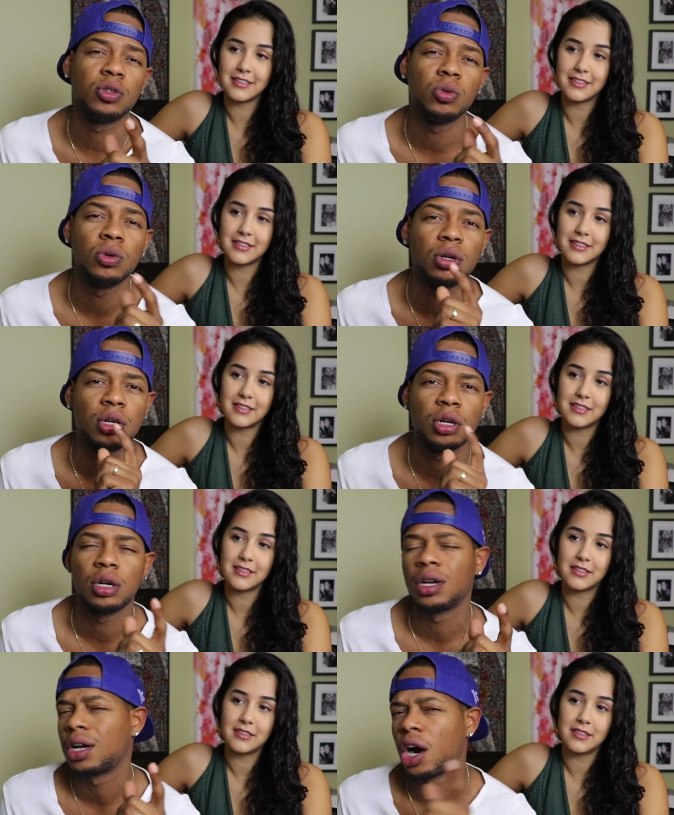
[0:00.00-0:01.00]
Speaker 1: to
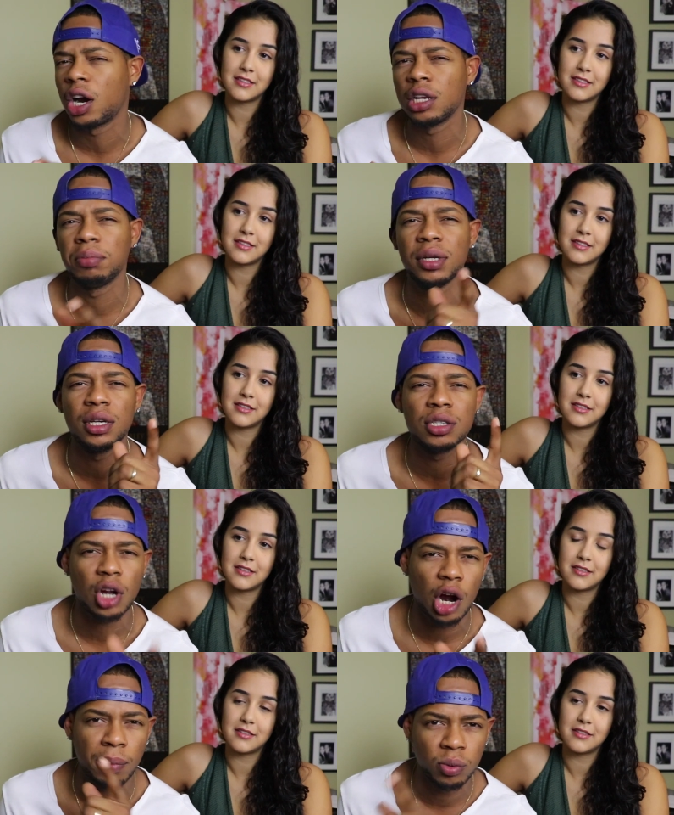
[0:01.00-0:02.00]
Cardi B's
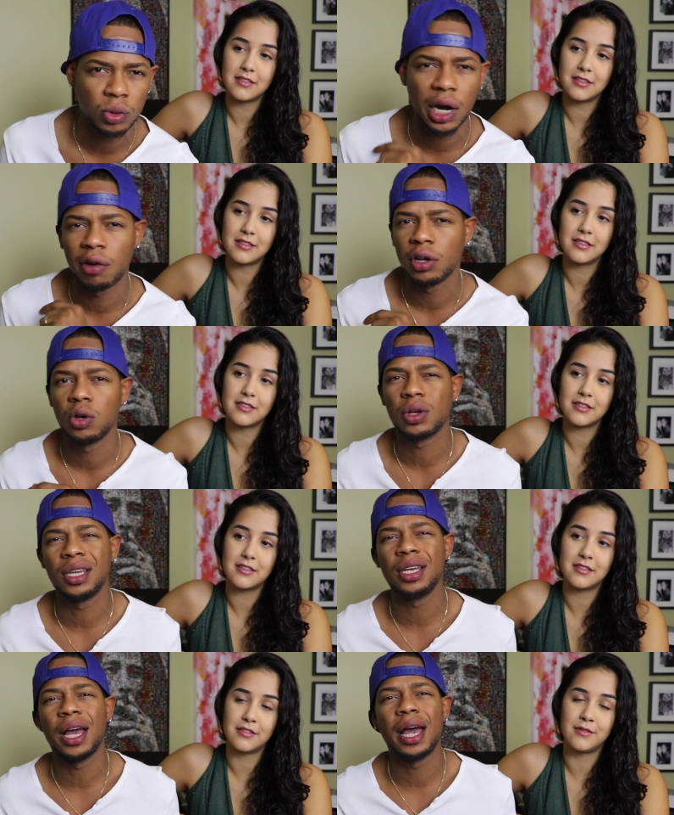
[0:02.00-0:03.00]
Carpool
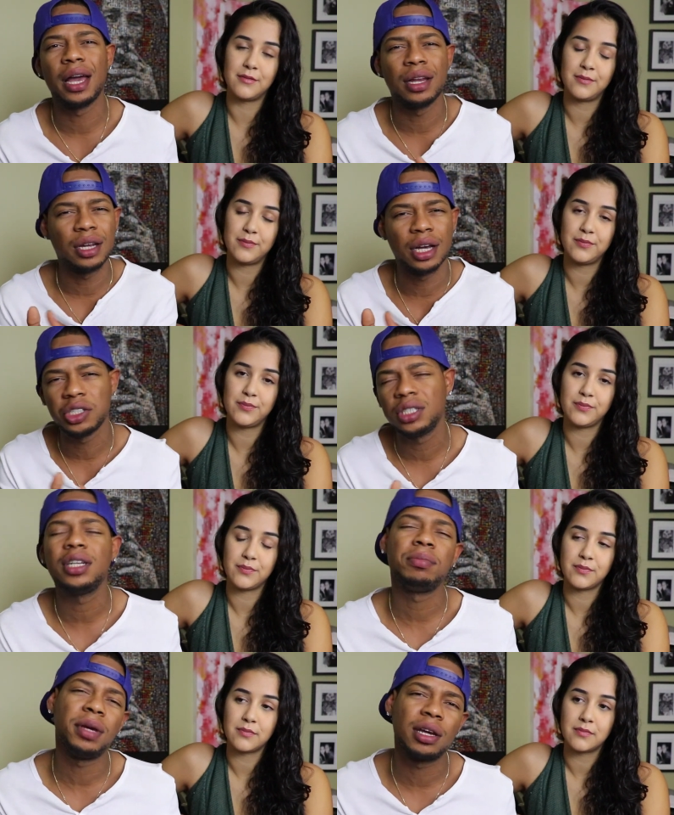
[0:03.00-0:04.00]
Karaoke, mm-hmm. and uh, she
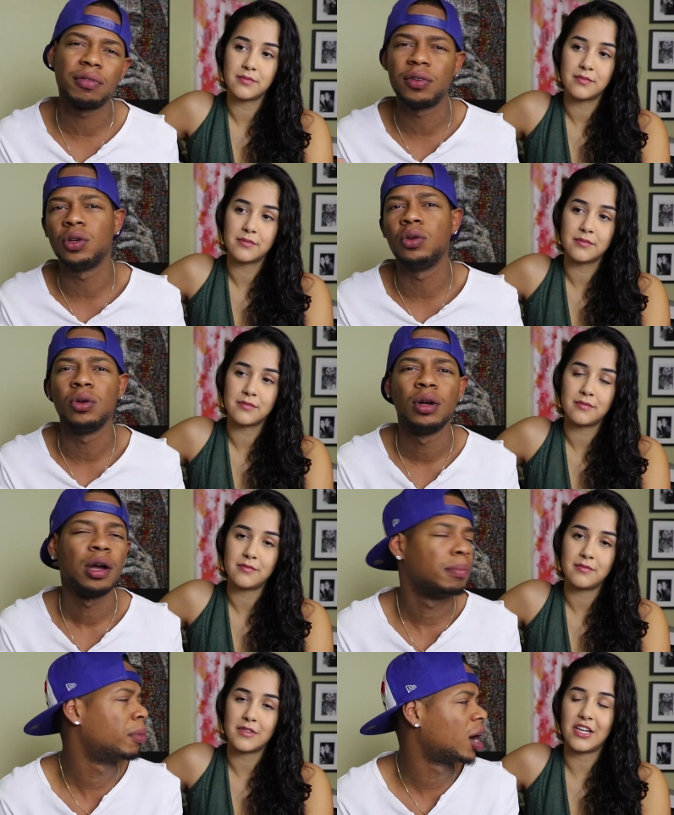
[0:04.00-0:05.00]
did make a few
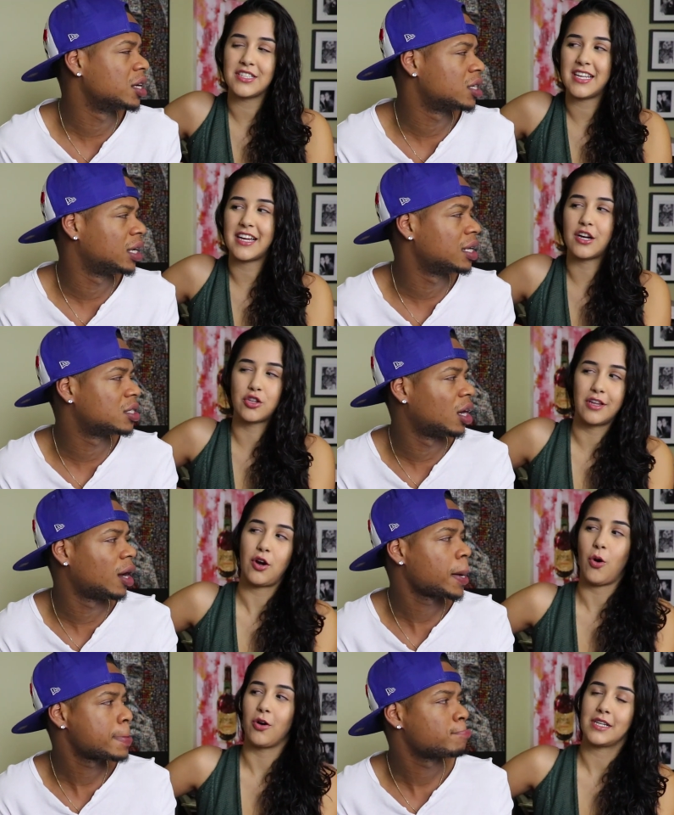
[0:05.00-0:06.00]
bars. There's like a,
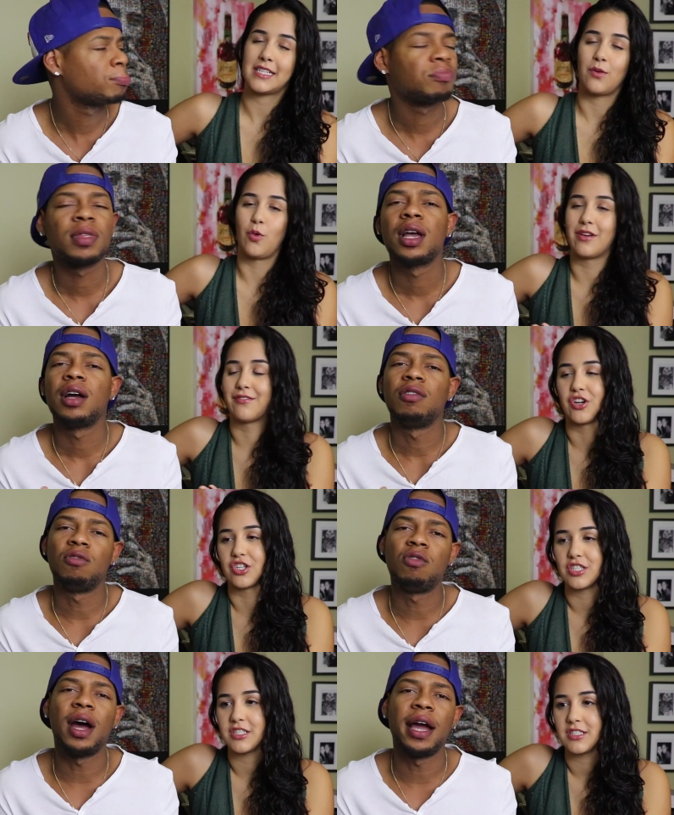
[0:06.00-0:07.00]
the
Speaker 2: chorus and one
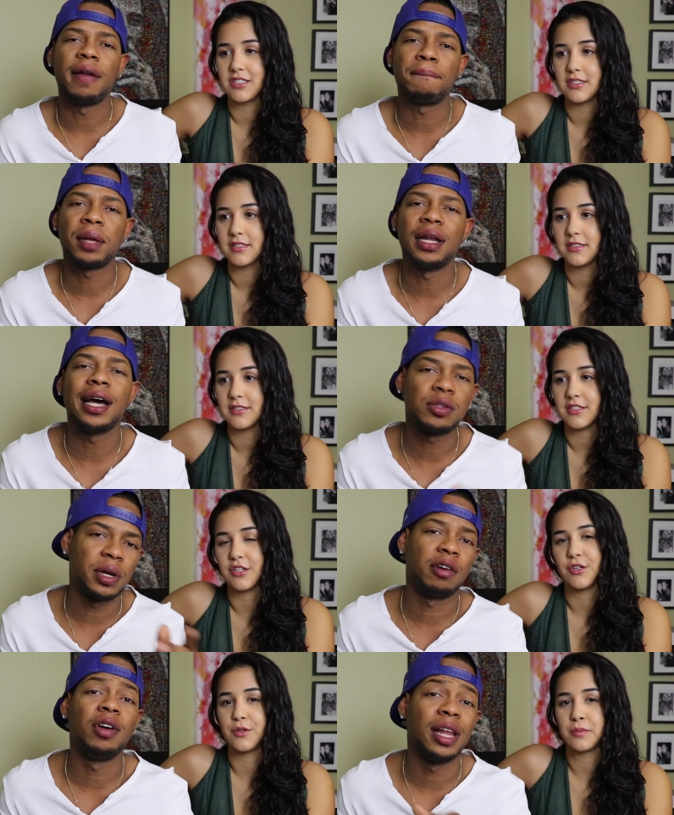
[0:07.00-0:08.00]
verse. Right,
Speaker 1: and that's
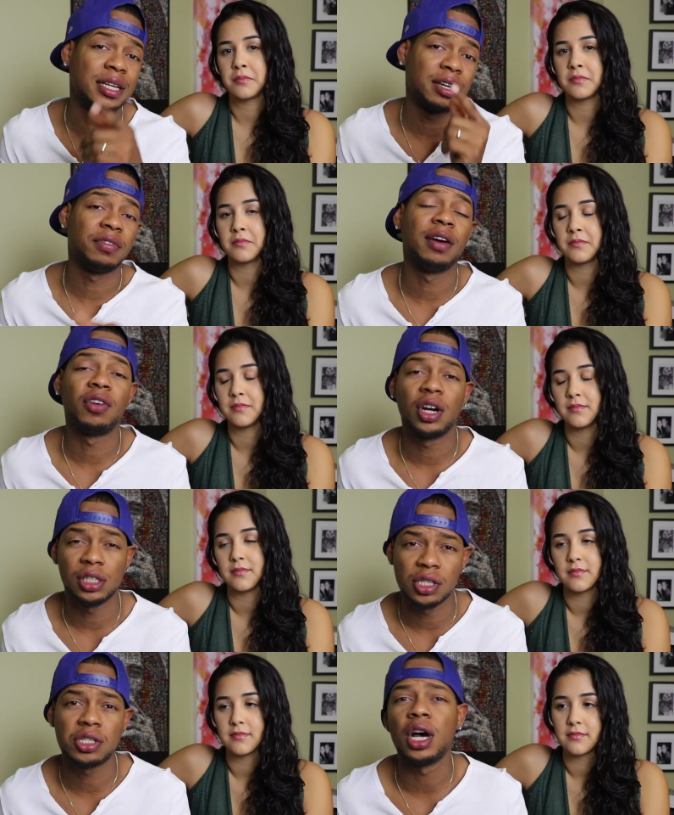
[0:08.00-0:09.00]
when yeah. I realized I've never
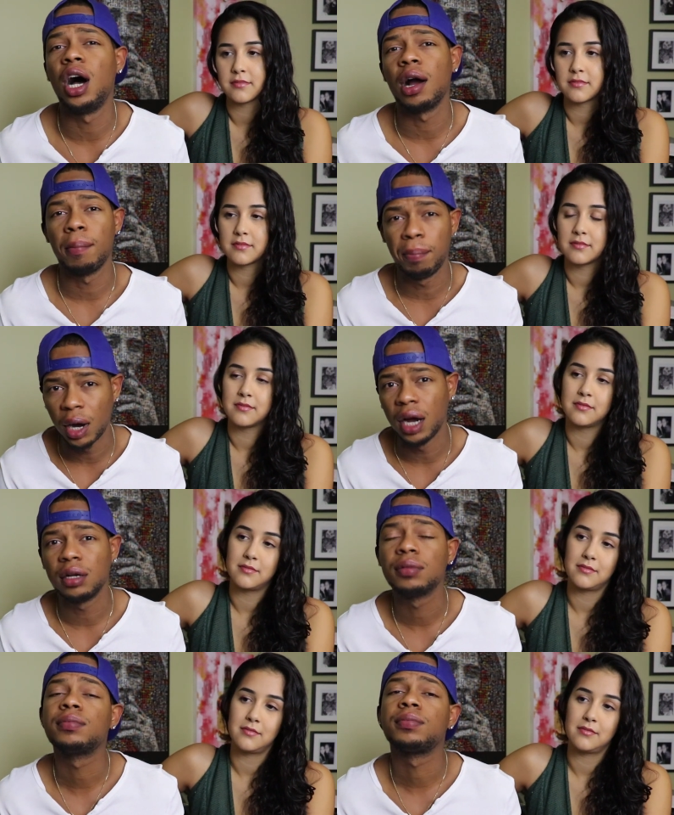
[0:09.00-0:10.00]
heard the song.
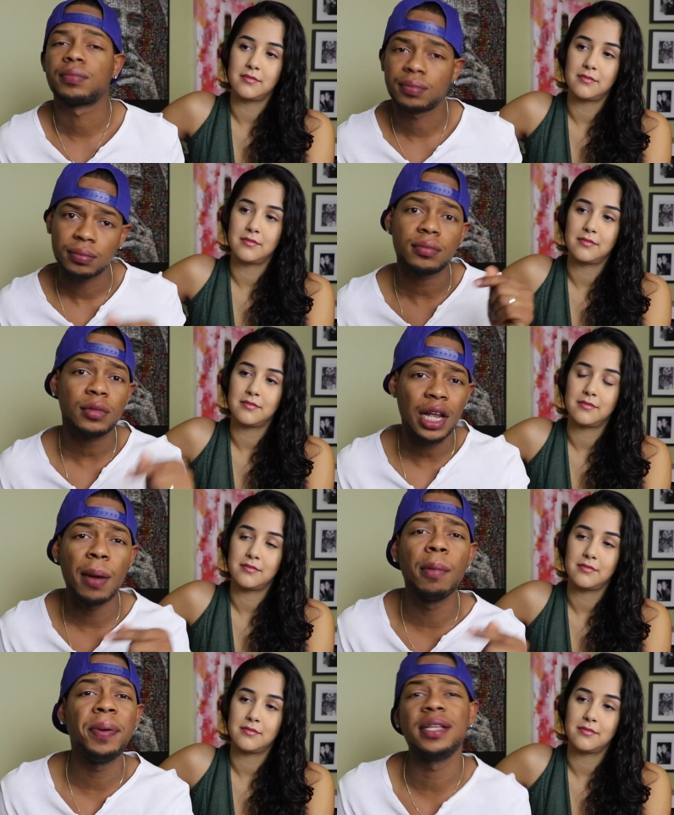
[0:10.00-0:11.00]
But
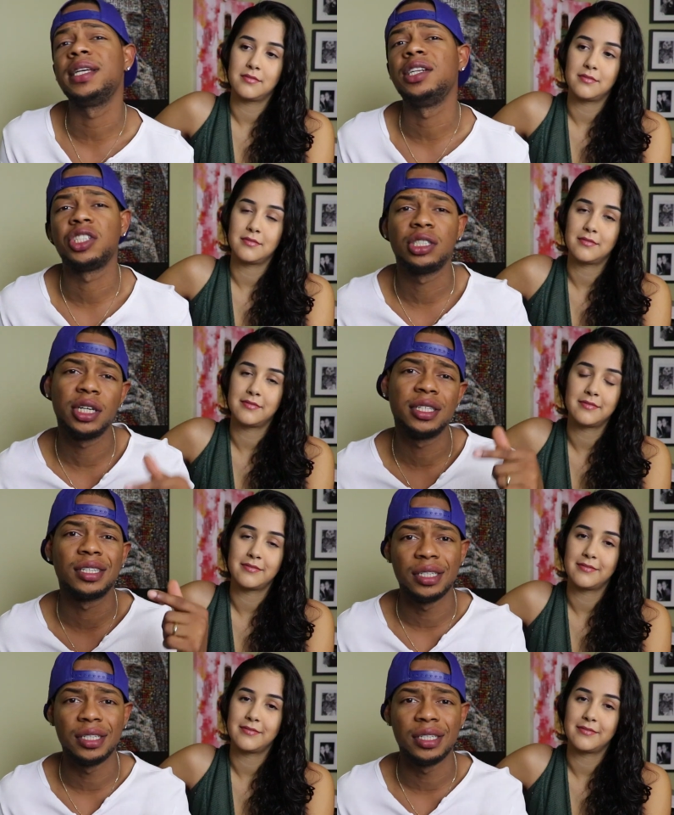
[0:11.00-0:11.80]
I'm gonna pay attention to it